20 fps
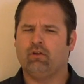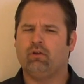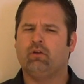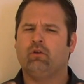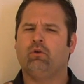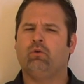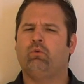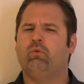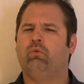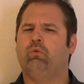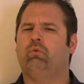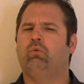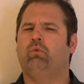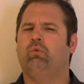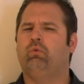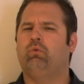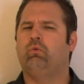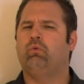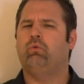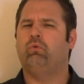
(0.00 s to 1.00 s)
it
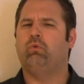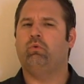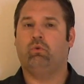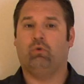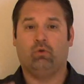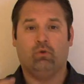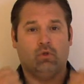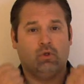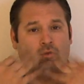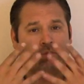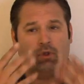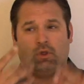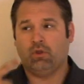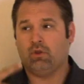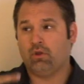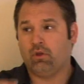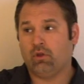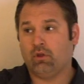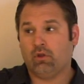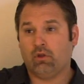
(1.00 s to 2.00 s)
contains thousands and
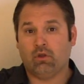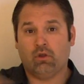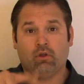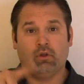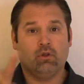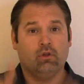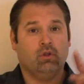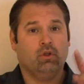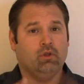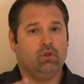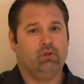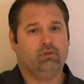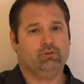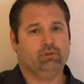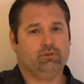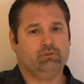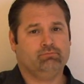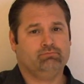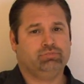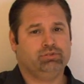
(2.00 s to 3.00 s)
thousands of
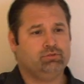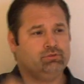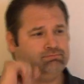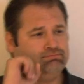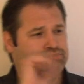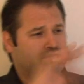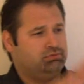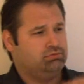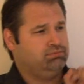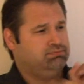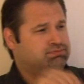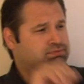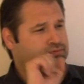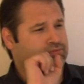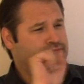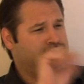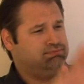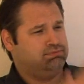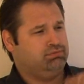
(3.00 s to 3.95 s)
online applicants.